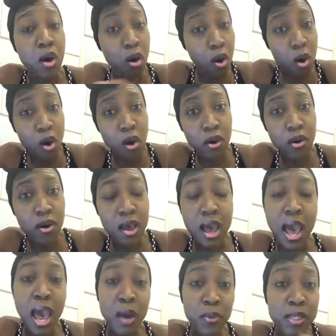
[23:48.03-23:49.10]
Or
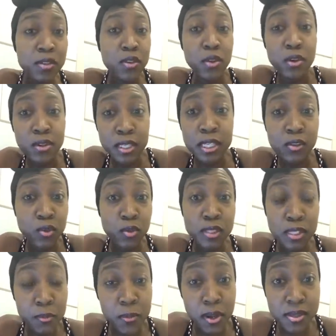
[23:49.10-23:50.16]
I will turn into
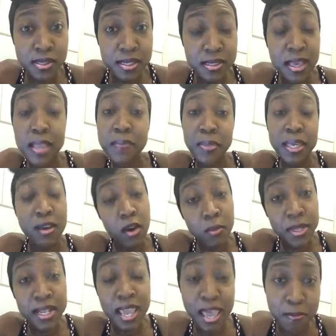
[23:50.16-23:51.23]
the opposite and become
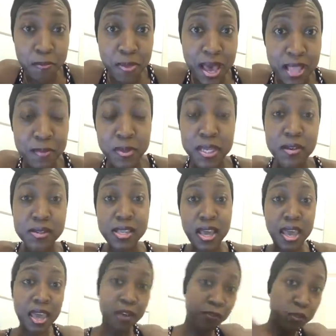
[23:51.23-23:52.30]
an empath, because I
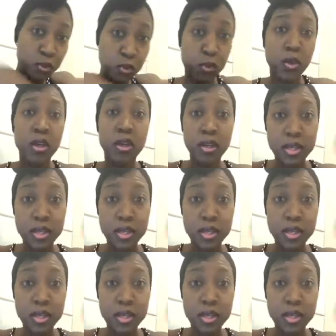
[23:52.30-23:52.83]
have to